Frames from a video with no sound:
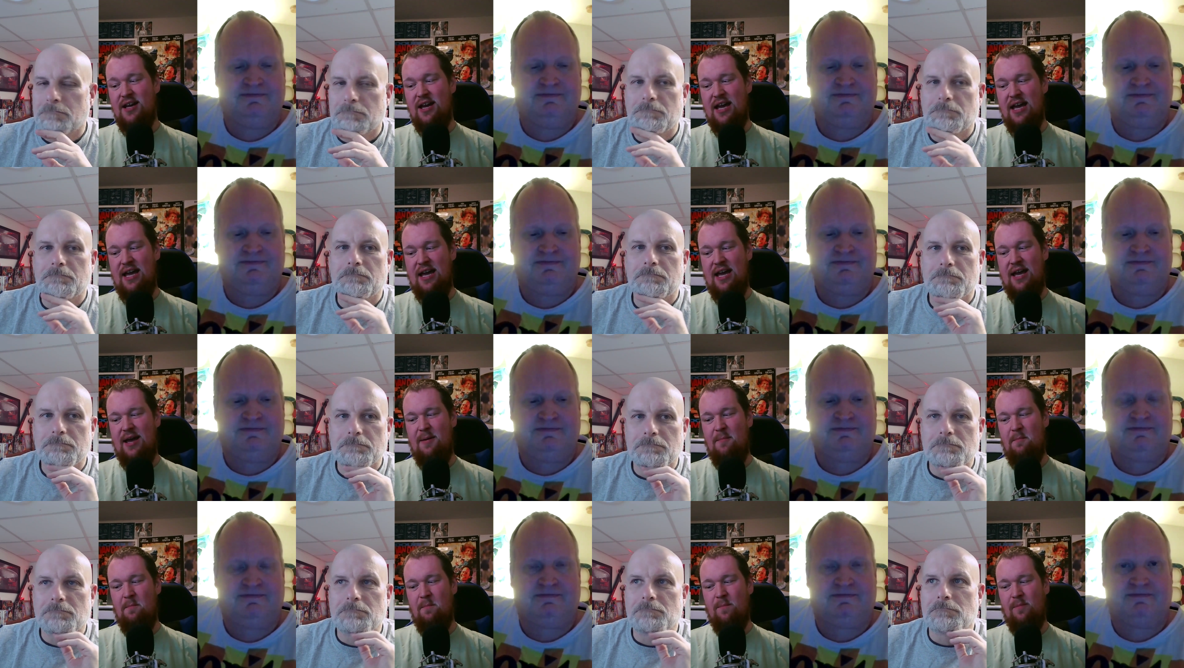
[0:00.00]

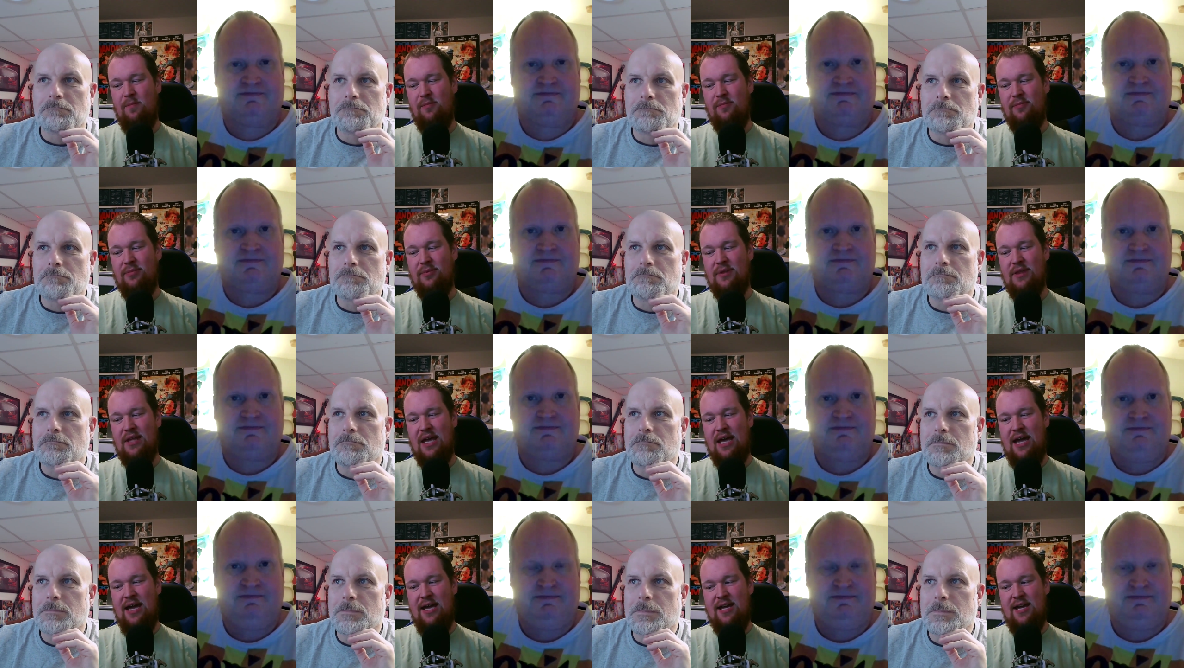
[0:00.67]
Speaker 1: Um,
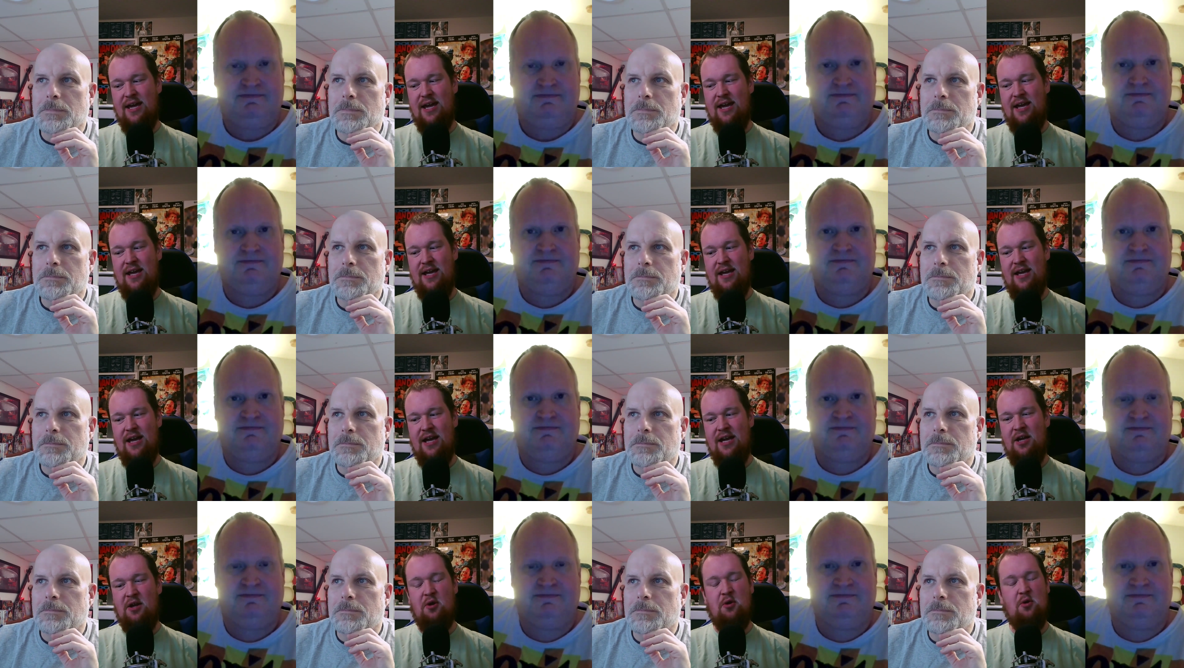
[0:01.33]
I, I,
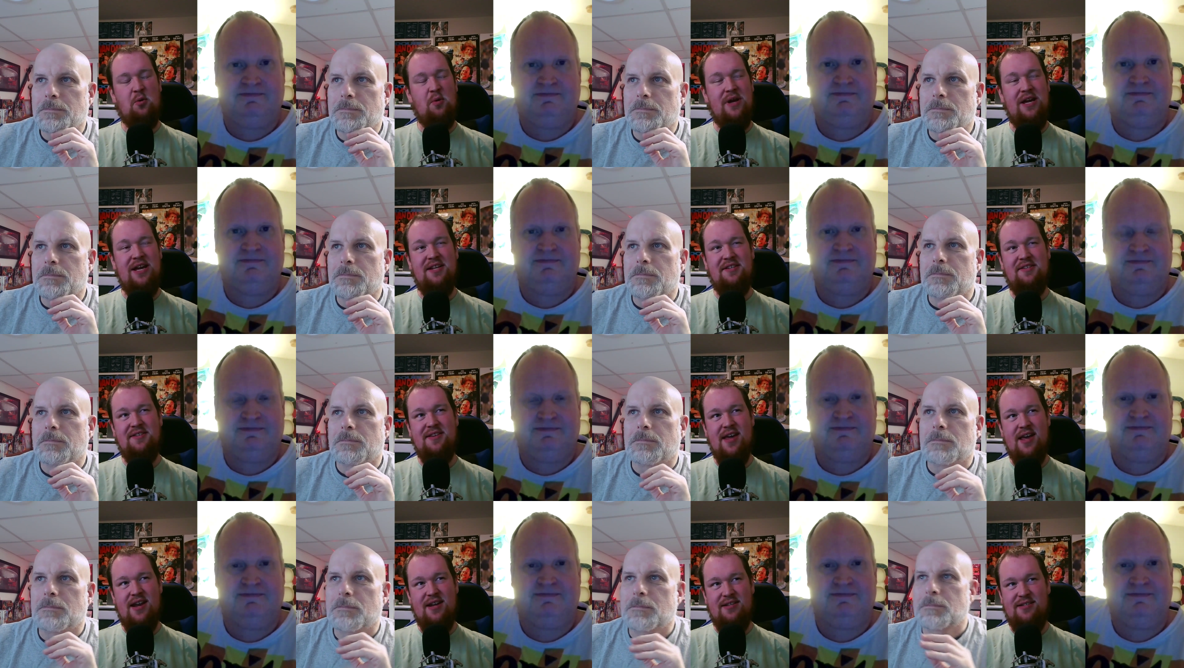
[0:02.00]
I, agree
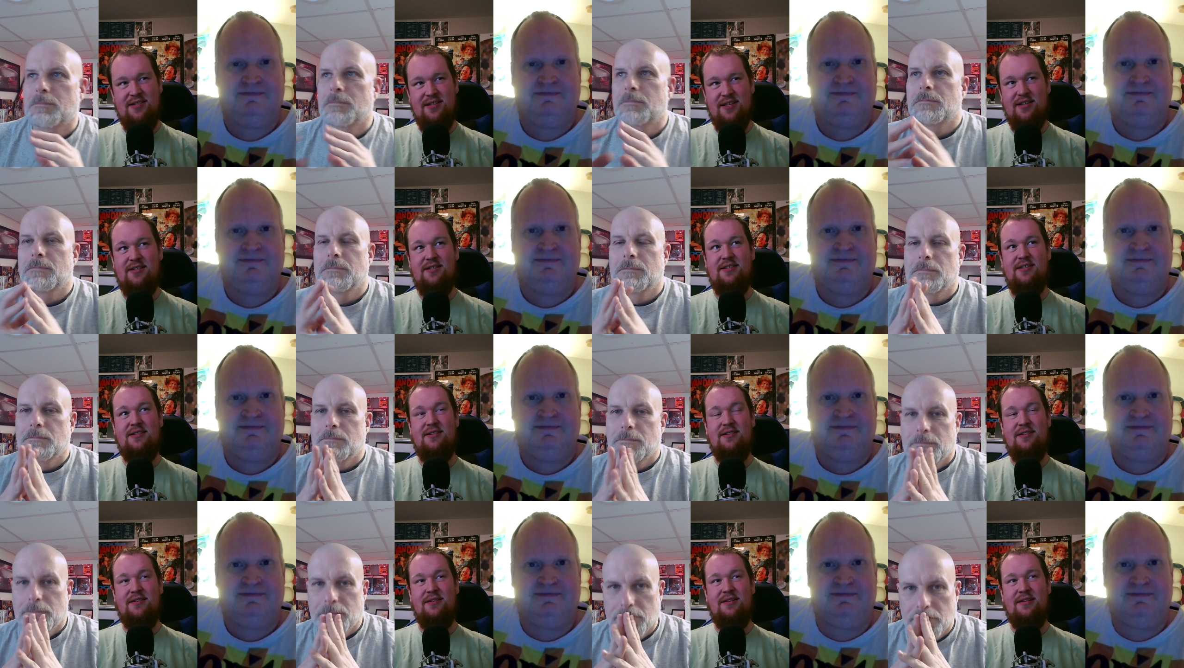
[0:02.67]
it's not a
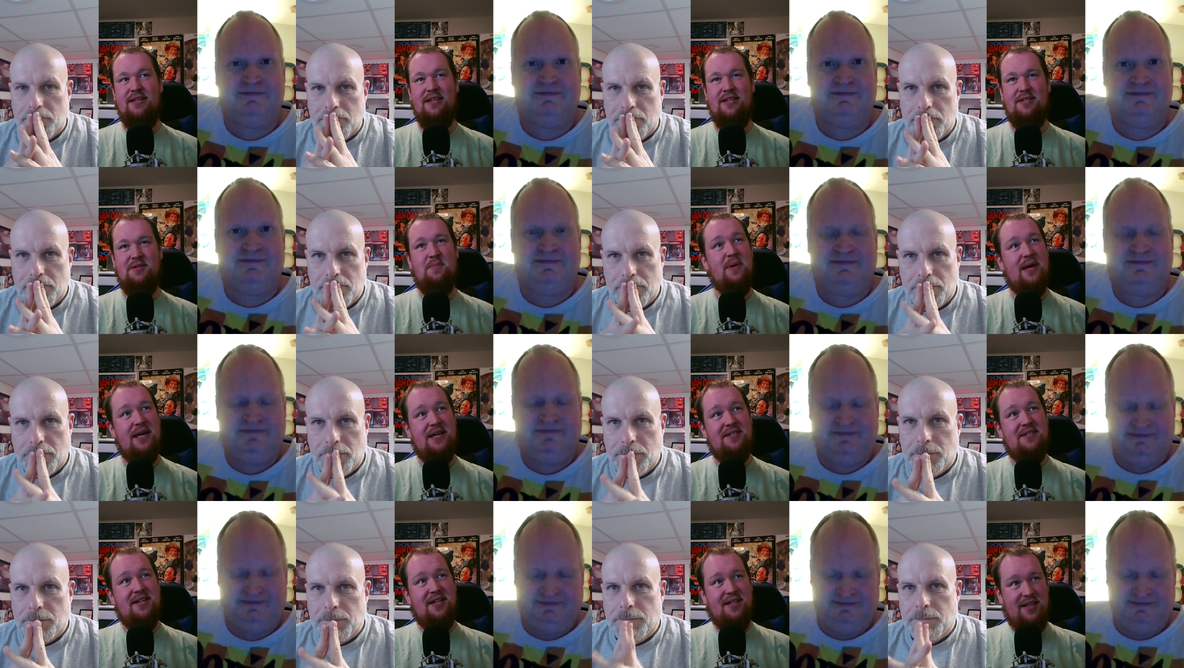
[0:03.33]
six is
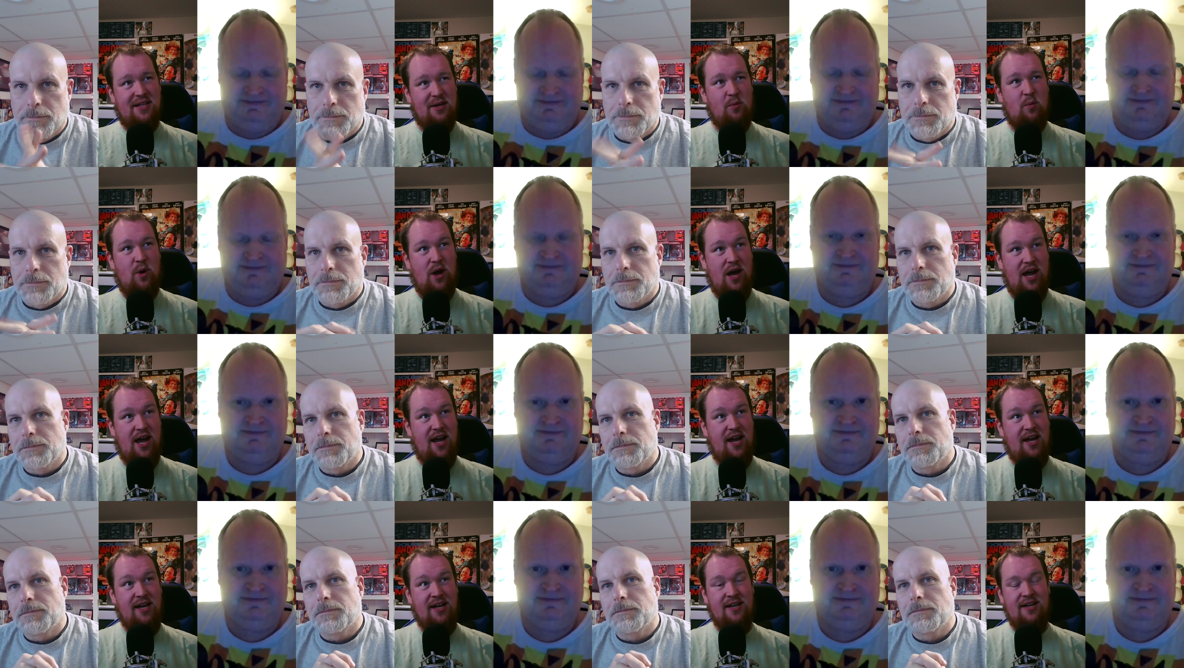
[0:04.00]
basically
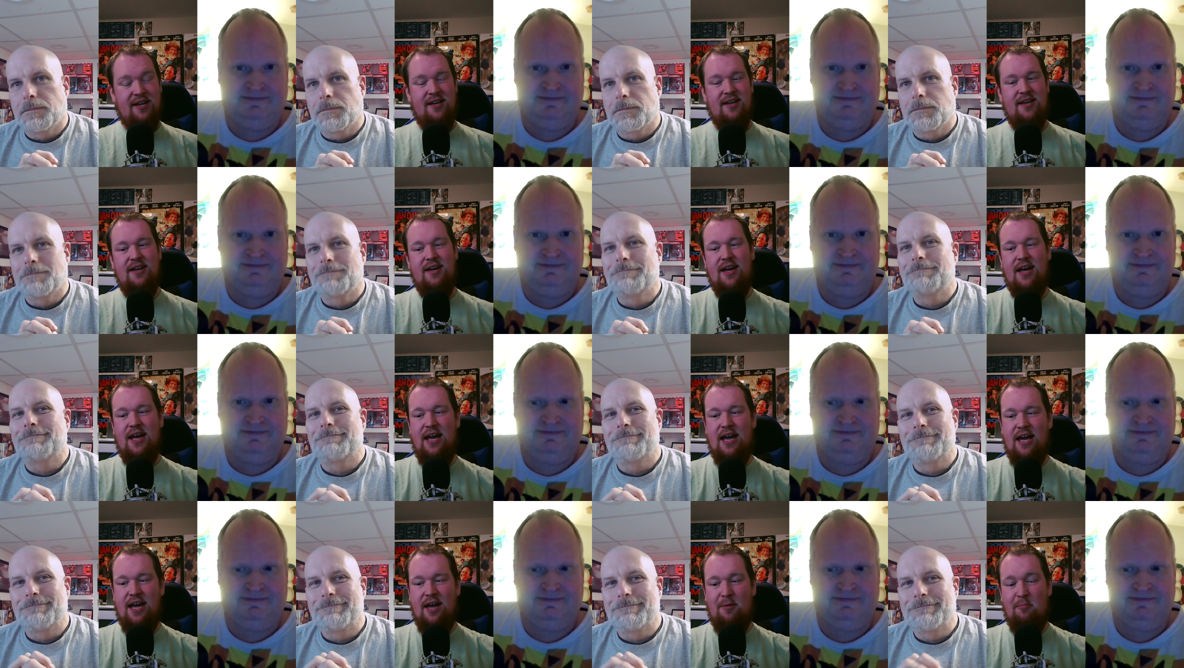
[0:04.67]
why.
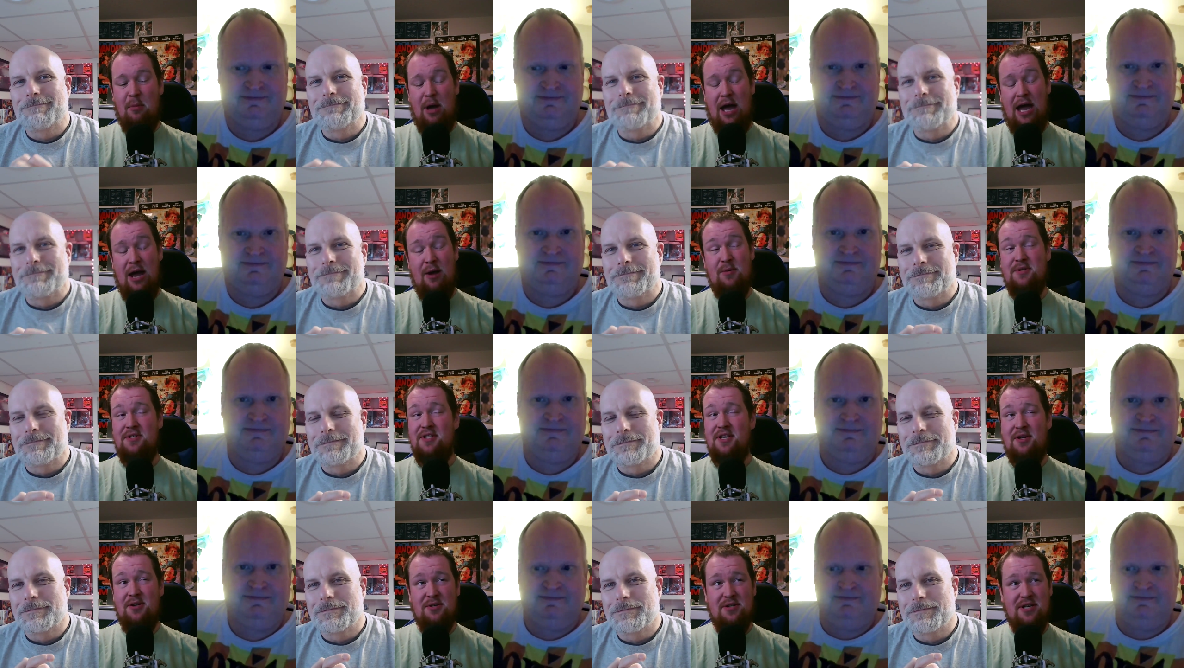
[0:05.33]
Um, I
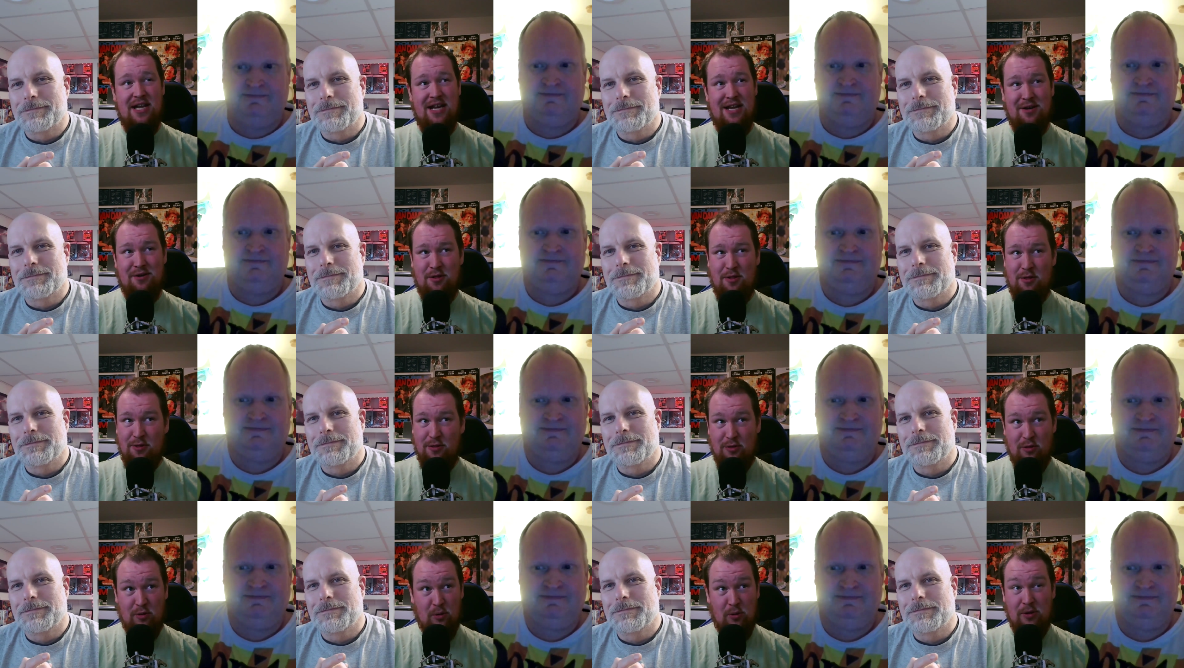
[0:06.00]
was entertained
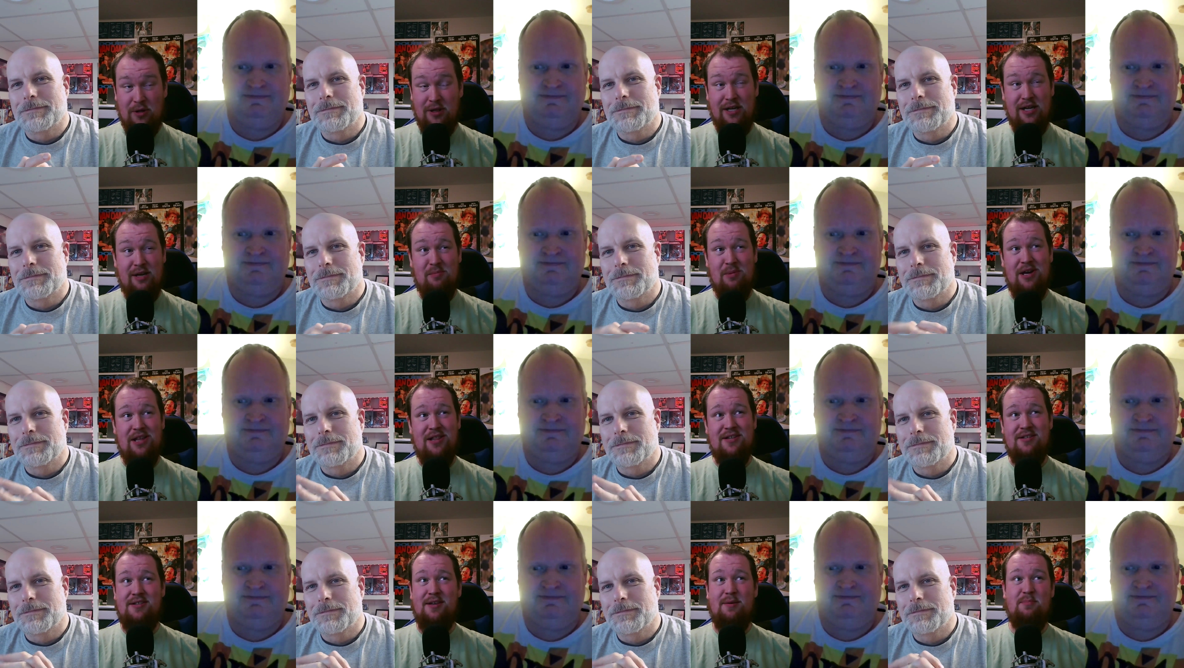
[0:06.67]
thoroughly by
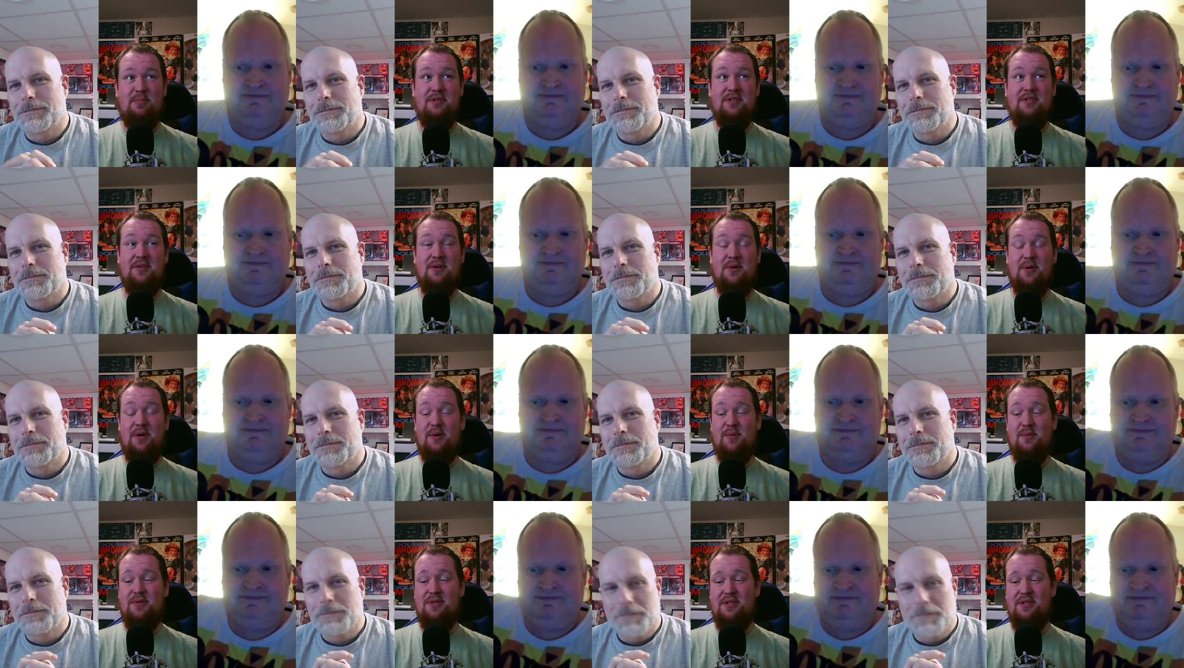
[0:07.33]
this episode. It